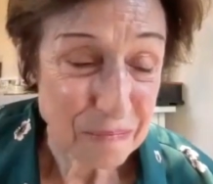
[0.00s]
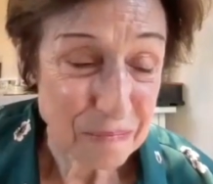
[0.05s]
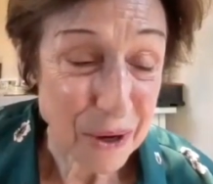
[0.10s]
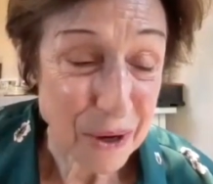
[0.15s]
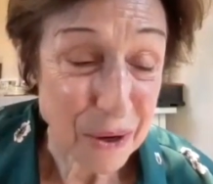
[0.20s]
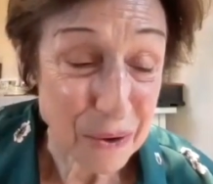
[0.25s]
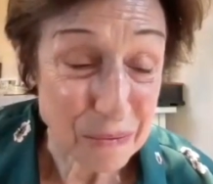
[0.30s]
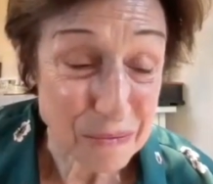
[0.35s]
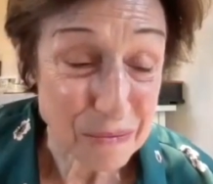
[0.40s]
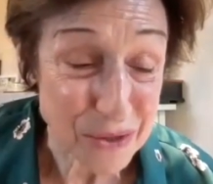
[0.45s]

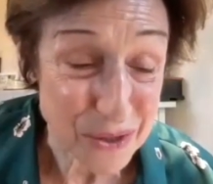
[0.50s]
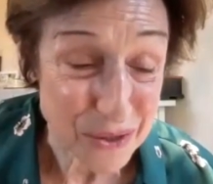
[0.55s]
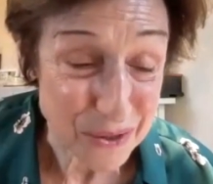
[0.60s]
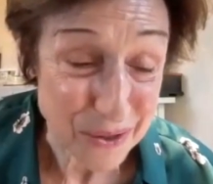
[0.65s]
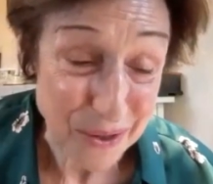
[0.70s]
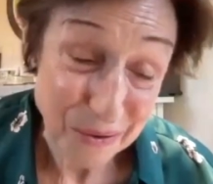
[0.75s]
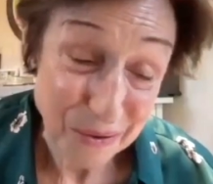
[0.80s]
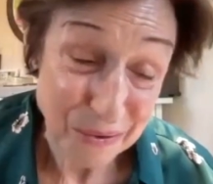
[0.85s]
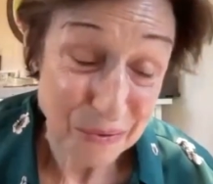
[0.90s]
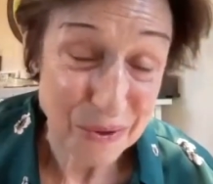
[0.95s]
poems
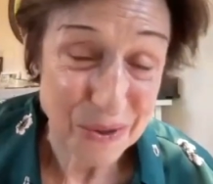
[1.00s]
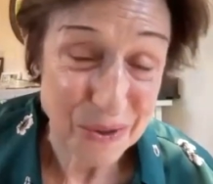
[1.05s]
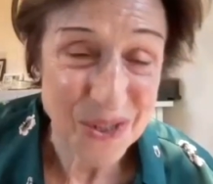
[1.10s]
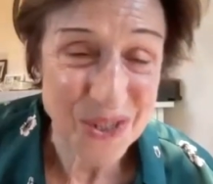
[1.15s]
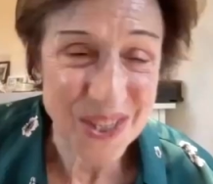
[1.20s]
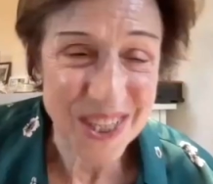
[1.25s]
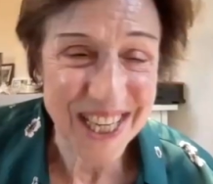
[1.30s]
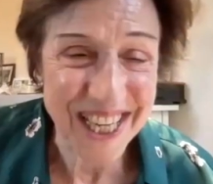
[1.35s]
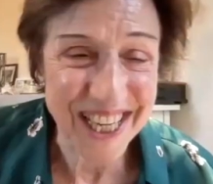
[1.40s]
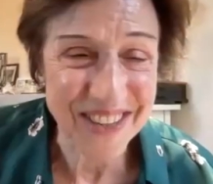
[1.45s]
and we'll
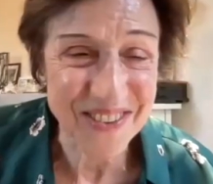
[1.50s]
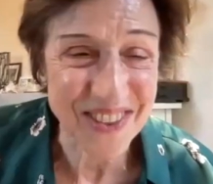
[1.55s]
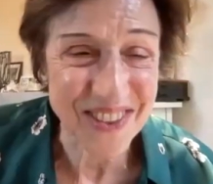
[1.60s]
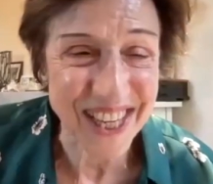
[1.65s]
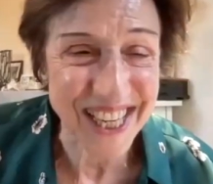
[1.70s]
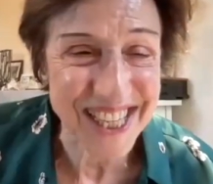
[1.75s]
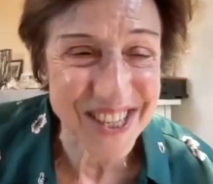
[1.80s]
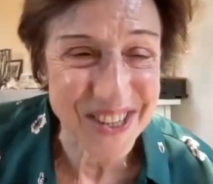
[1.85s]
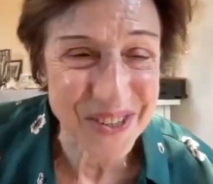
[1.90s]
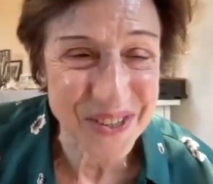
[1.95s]
see if
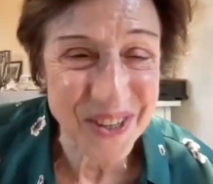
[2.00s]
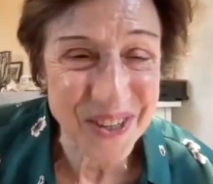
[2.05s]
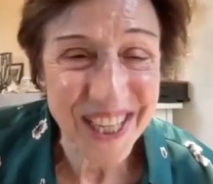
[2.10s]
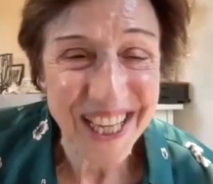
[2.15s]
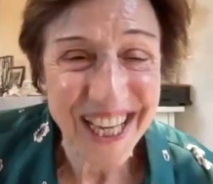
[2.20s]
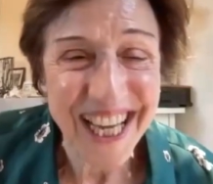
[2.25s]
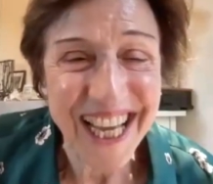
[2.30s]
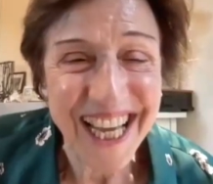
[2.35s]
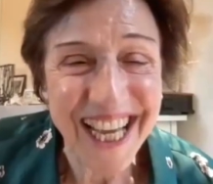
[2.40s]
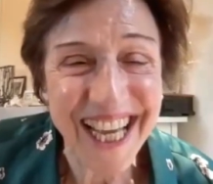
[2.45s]
they do
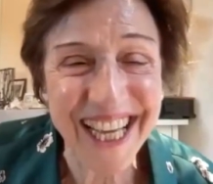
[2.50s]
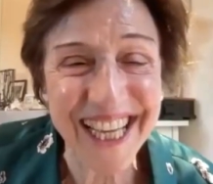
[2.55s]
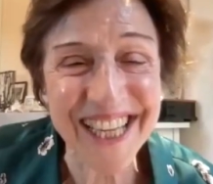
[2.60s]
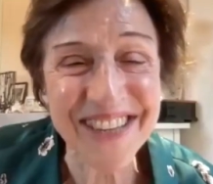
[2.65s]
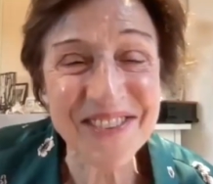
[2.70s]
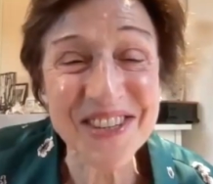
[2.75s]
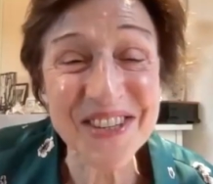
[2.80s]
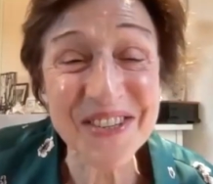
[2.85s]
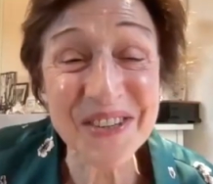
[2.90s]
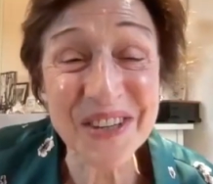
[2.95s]

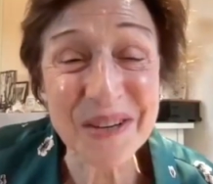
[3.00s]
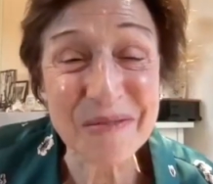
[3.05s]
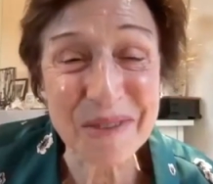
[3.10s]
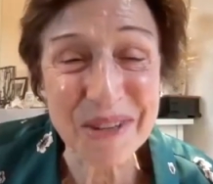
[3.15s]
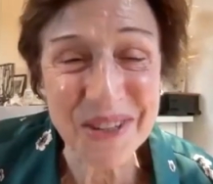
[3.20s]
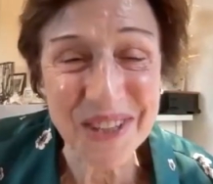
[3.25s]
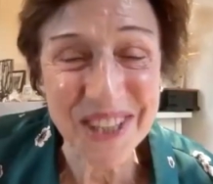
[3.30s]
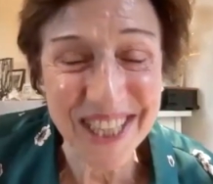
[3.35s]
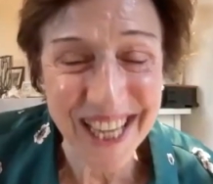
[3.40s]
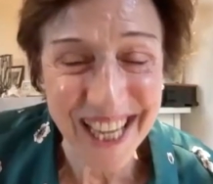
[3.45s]

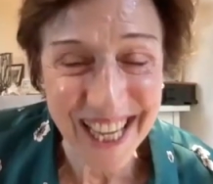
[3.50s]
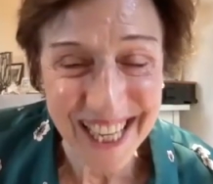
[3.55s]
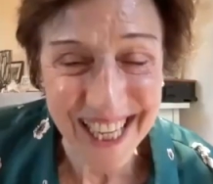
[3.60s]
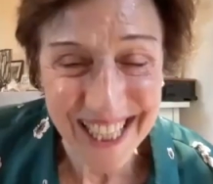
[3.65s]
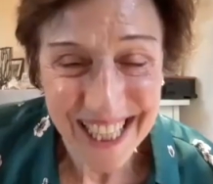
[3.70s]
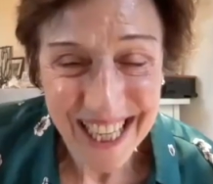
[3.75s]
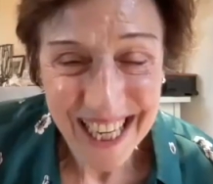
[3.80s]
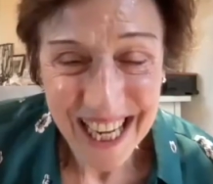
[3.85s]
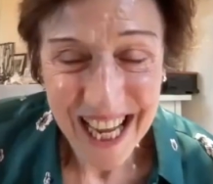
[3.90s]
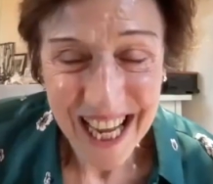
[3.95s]

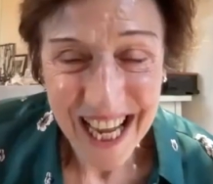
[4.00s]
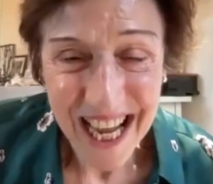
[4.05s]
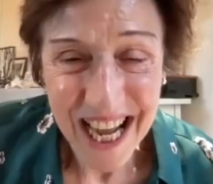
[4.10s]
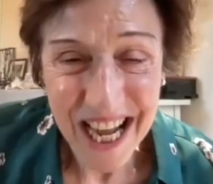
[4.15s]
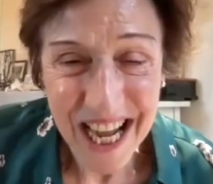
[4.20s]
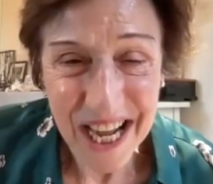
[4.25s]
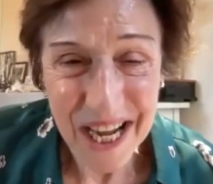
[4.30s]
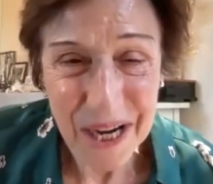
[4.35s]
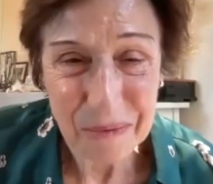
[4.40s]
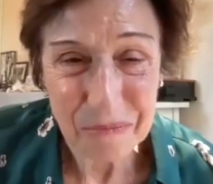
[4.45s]
communicate.
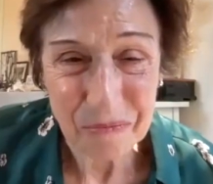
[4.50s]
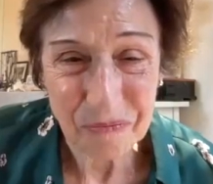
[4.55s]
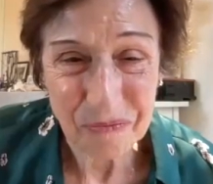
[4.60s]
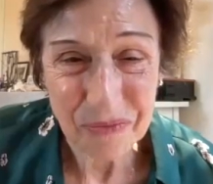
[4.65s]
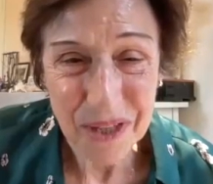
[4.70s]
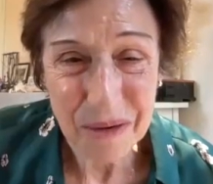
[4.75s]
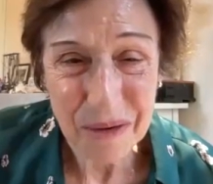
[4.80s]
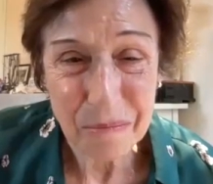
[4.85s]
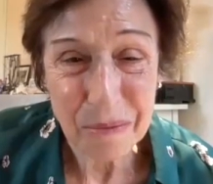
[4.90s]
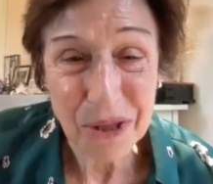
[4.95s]

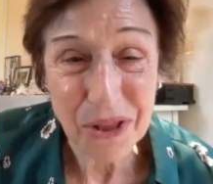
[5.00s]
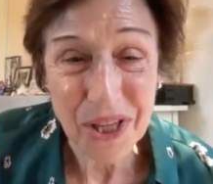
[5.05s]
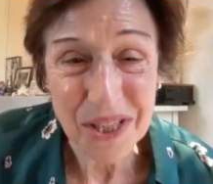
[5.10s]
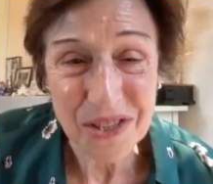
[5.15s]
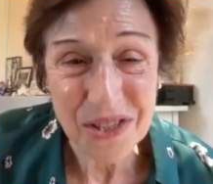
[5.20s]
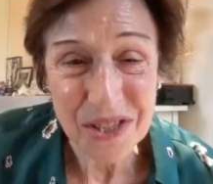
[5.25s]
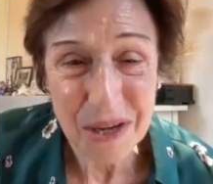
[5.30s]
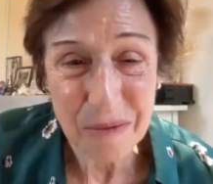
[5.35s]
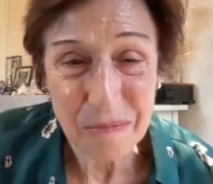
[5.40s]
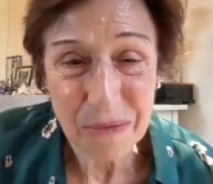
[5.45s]
But
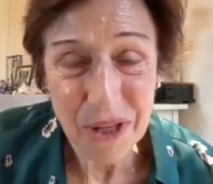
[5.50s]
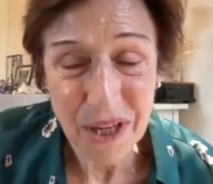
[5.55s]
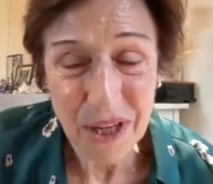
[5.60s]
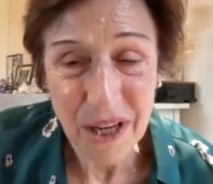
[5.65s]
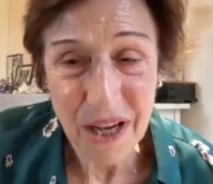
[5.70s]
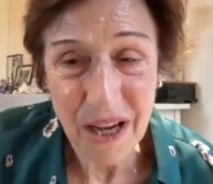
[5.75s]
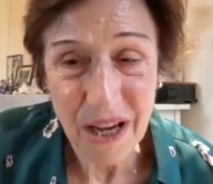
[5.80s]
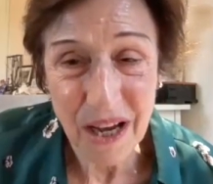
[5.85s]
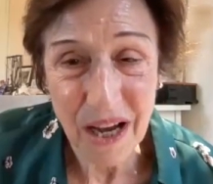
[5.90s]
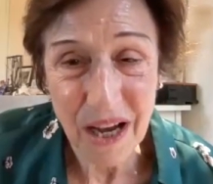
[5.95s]
that's
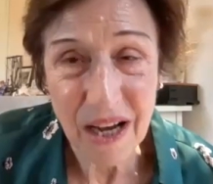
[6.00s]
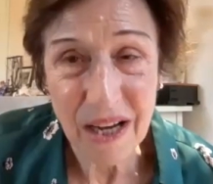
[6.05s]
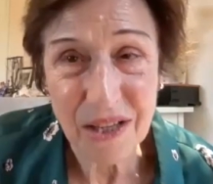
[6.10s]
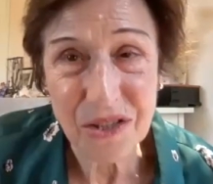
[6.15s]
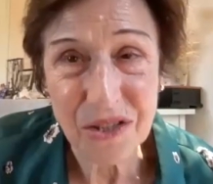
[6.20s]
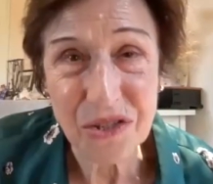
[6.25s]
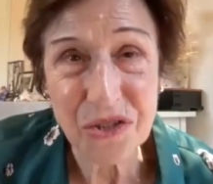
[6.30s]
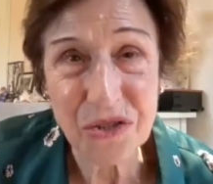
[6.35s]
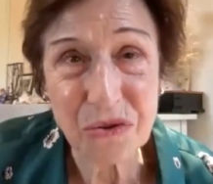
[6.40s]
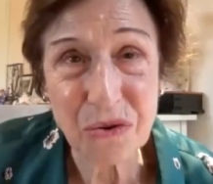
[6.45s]
something I
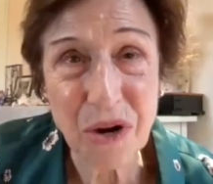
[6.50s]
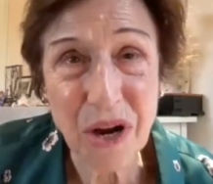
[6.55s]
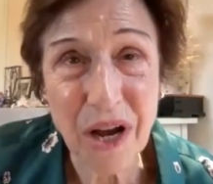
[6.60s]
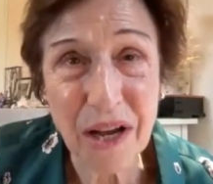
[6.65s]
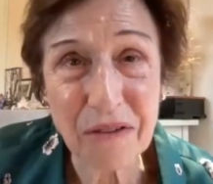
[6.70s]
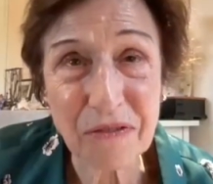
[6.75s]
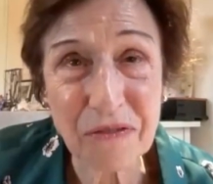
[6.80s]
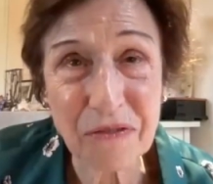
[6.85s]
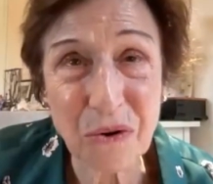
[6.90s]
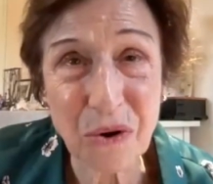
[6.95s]

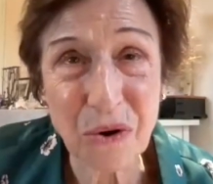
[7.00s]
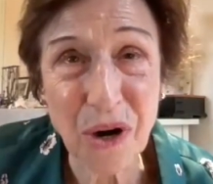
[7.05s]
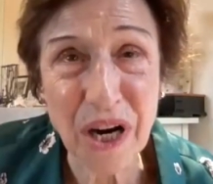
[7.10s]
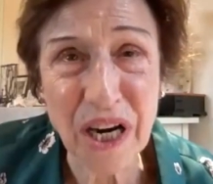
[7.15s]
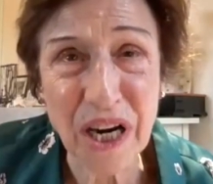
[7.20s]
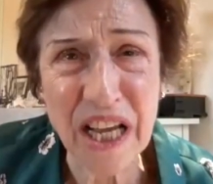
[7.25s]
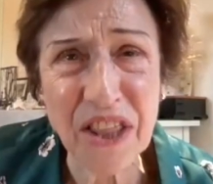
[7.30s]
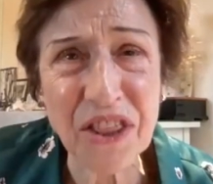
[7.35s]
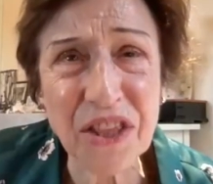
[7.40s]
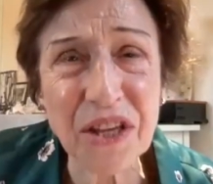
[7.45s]
strive for.
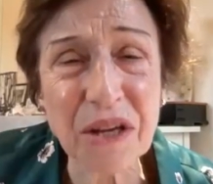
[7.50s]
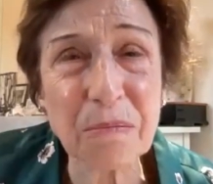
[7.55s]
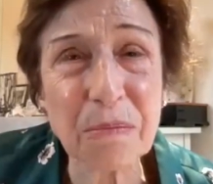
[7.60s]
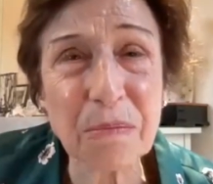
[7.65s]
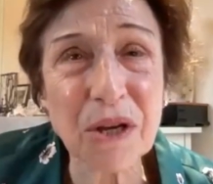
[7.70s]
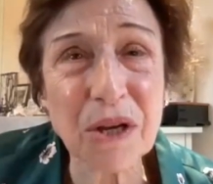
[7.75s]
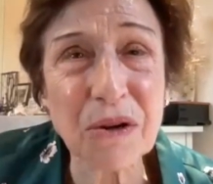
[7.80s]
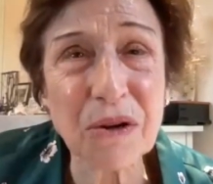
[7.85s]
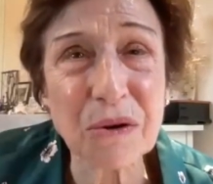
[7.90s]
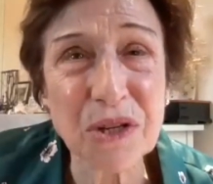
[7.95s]
And I think
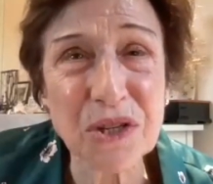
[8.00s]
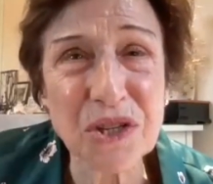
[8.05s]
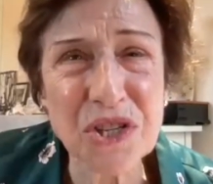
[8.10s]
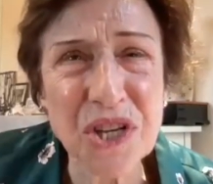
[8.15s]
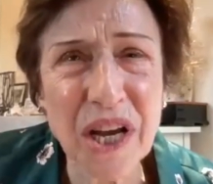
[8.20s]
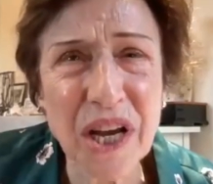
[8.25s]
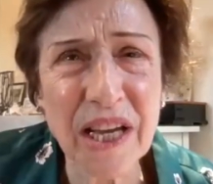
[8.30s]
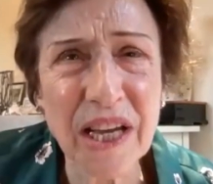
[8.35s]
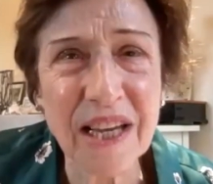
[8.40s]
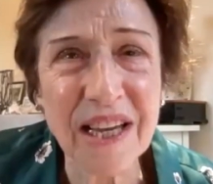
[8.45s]
because
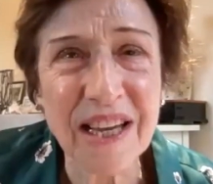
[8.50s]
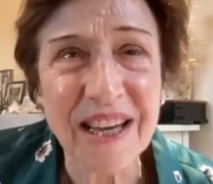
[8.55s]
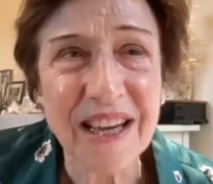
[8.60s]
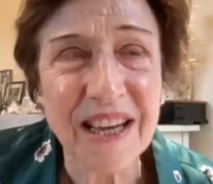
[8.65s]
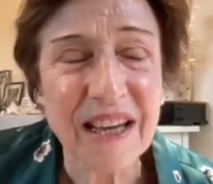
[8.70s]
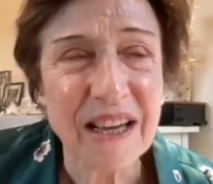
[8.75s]
I